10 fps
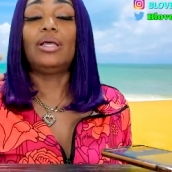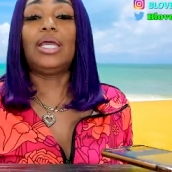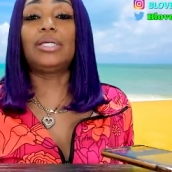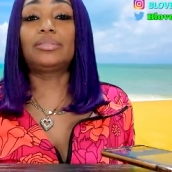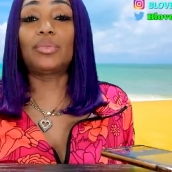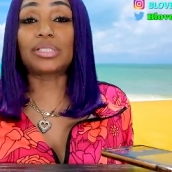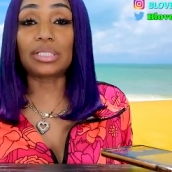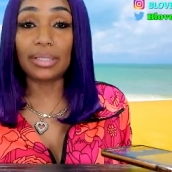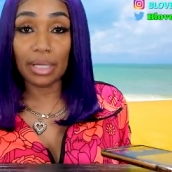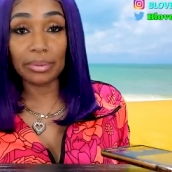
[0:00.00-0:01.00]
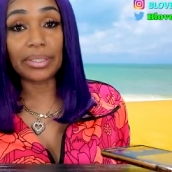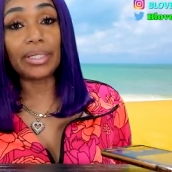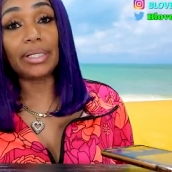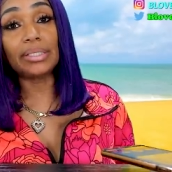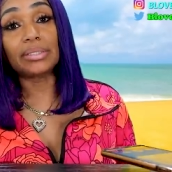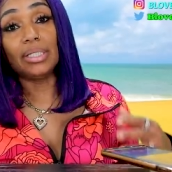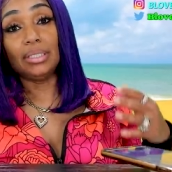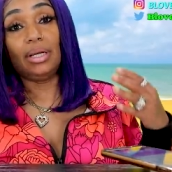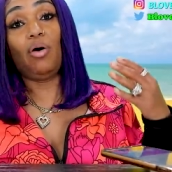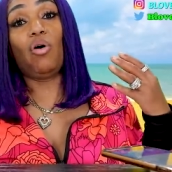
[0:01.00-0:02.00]
even with celebrities
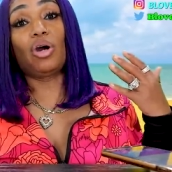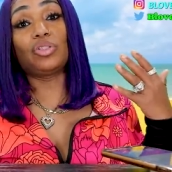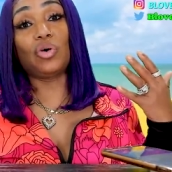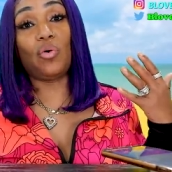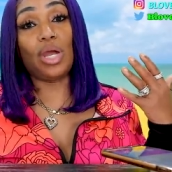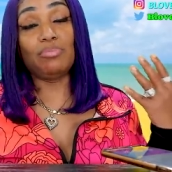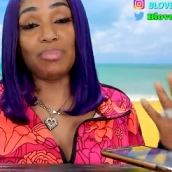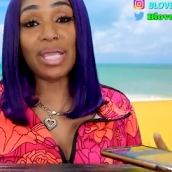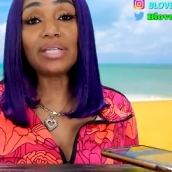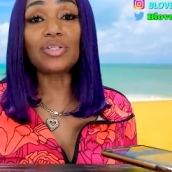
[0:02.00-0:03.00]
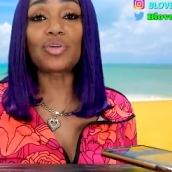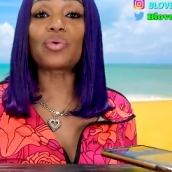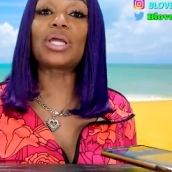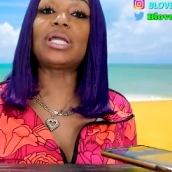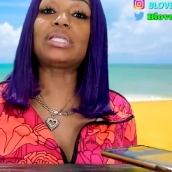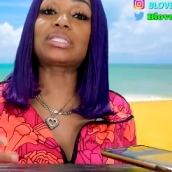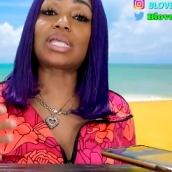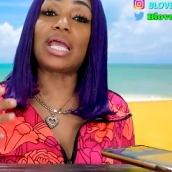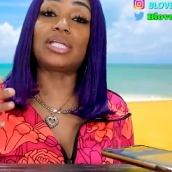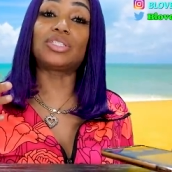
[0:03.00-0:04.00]
or doing meet and greets
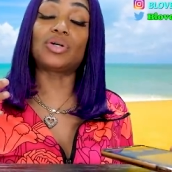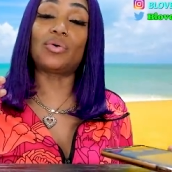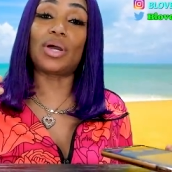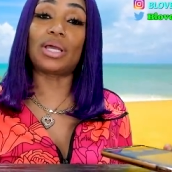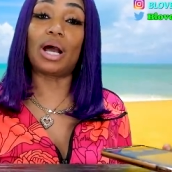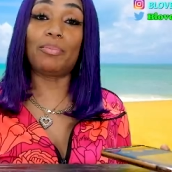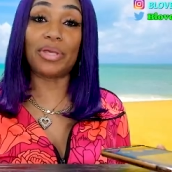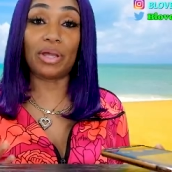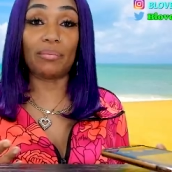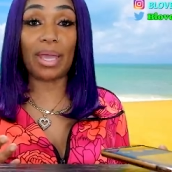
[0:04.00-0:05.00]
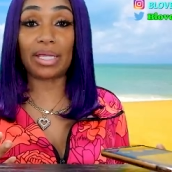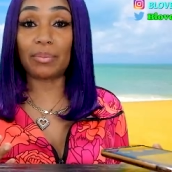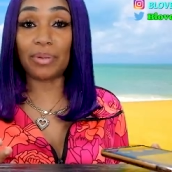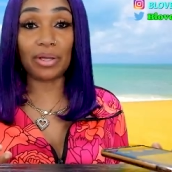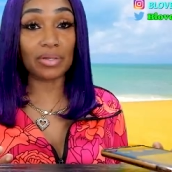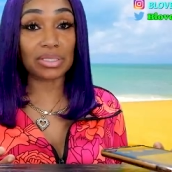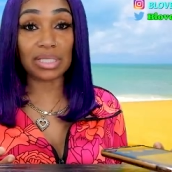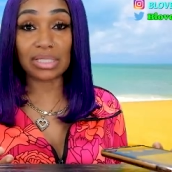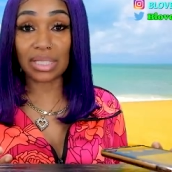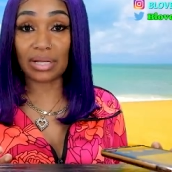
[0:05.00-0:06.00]
and doing appear, making
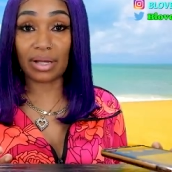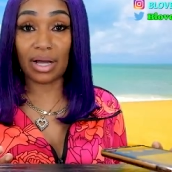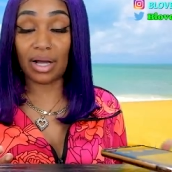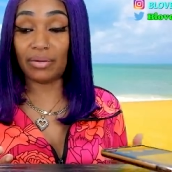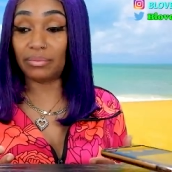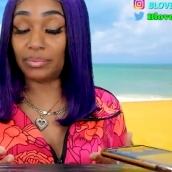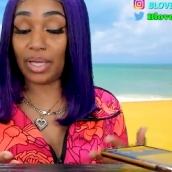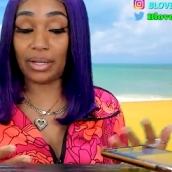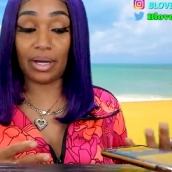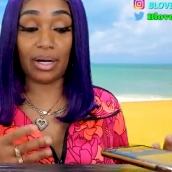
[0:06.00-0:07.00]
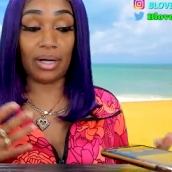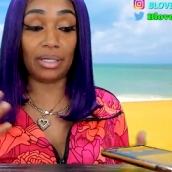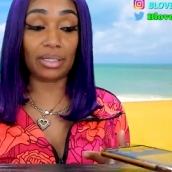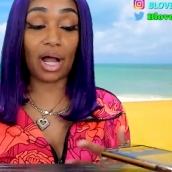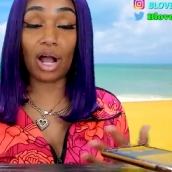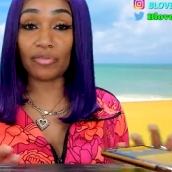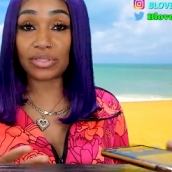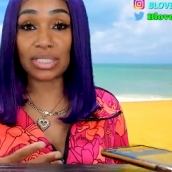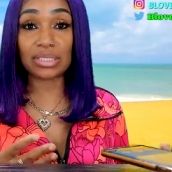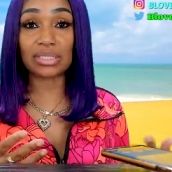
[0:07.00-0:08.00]
appearances at, uh, at uh,
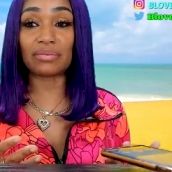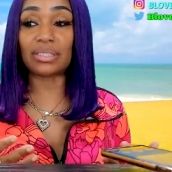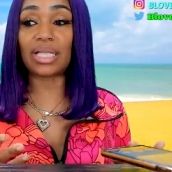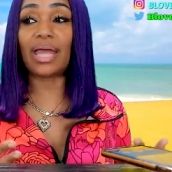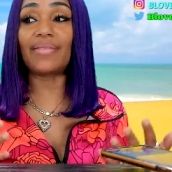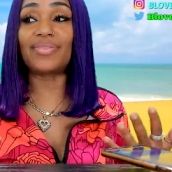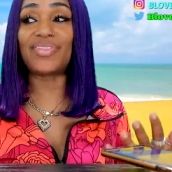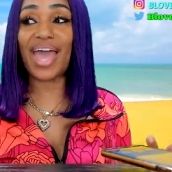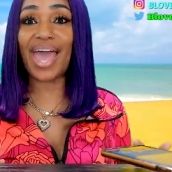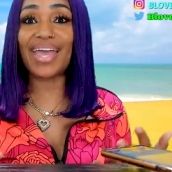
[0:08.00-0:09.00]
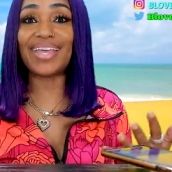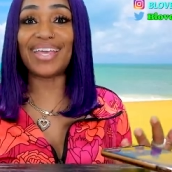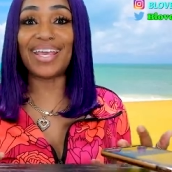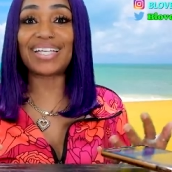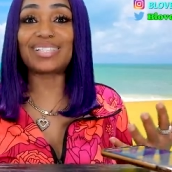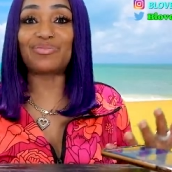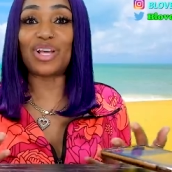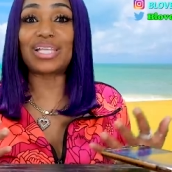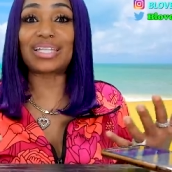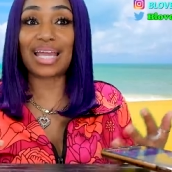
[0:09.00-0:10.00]
conferences and stuff like that, that is
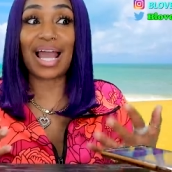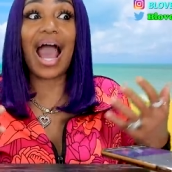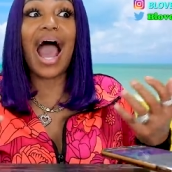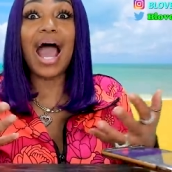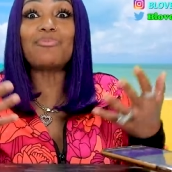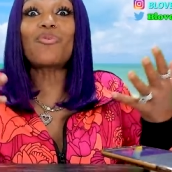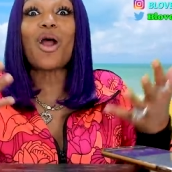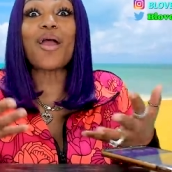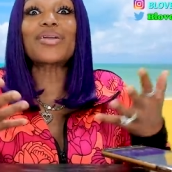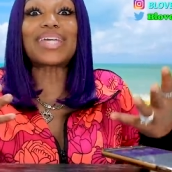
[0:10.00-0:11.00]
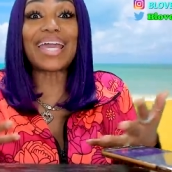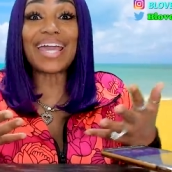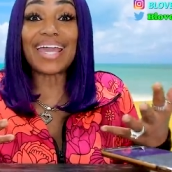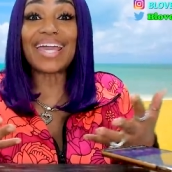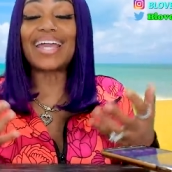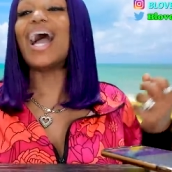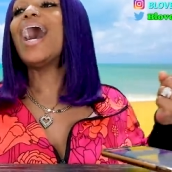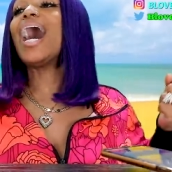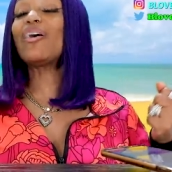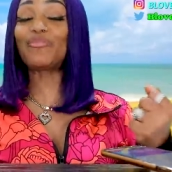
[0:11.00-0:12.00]
feeling like I'm working.
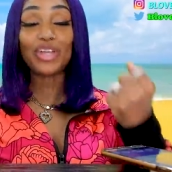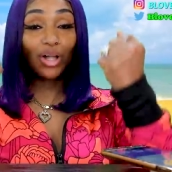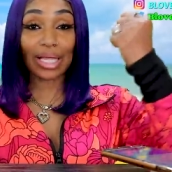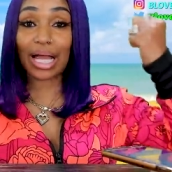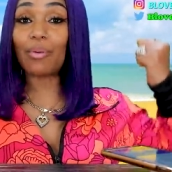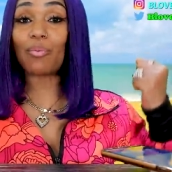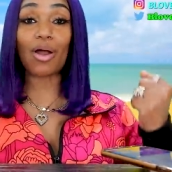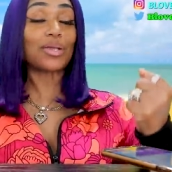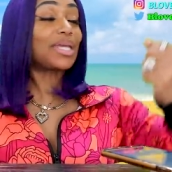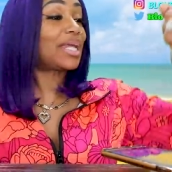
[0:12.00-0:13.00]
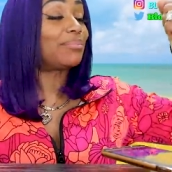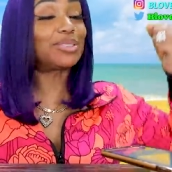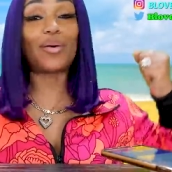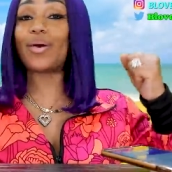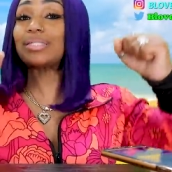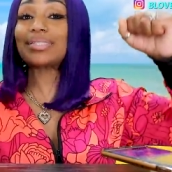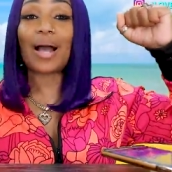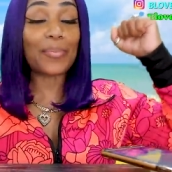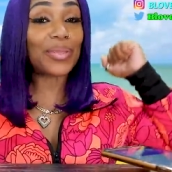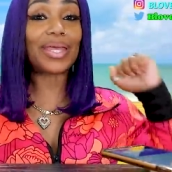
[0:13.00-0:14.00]
I feel like I'm working. I'm doing
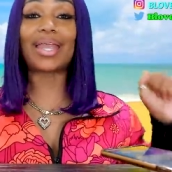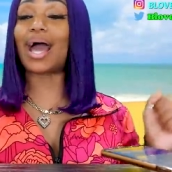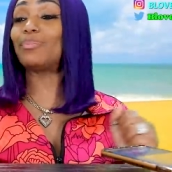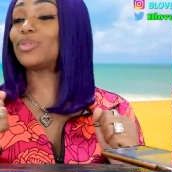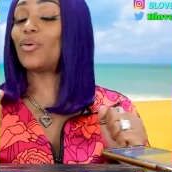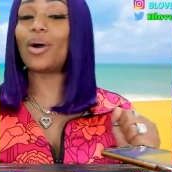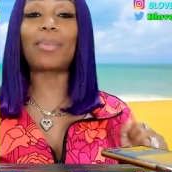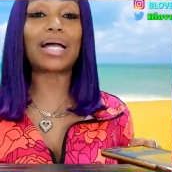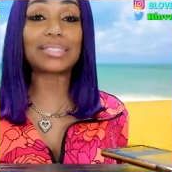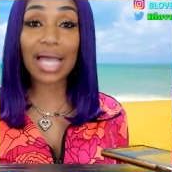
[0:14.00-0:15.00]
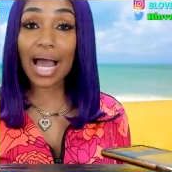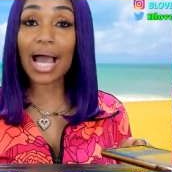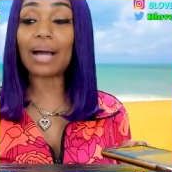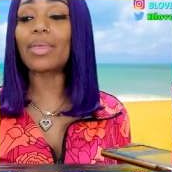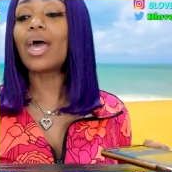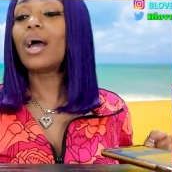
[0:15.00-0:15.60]
something. I'm doing my job.